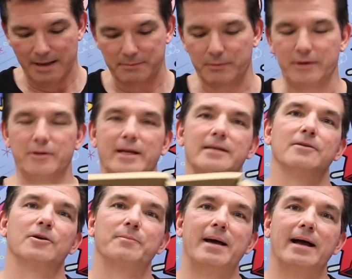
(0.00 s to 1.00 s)
When you get to
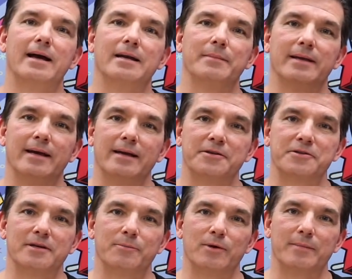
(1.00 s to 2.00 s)
look back on them again, it's
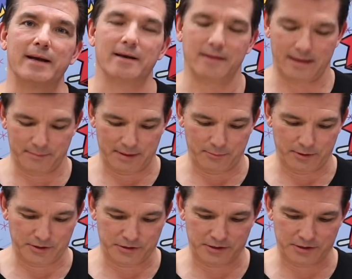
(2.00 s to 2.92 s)
going to bring back a lot of memories.